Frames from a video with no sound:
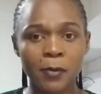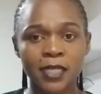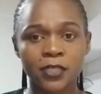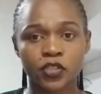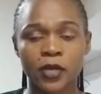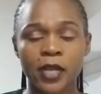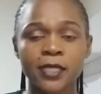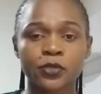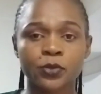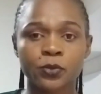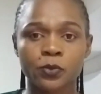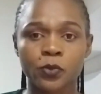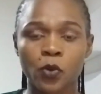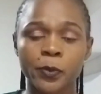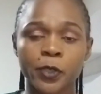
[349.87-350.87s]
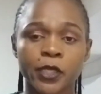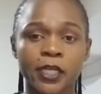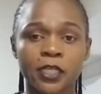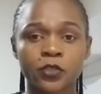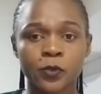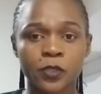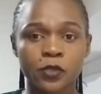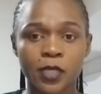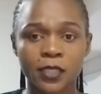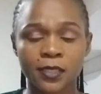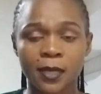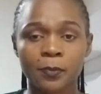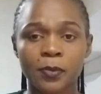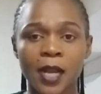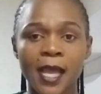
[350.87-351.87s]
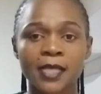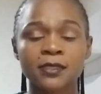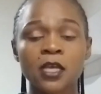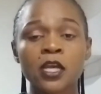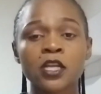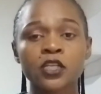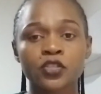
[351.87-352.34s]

but try to communicate with your suppliers,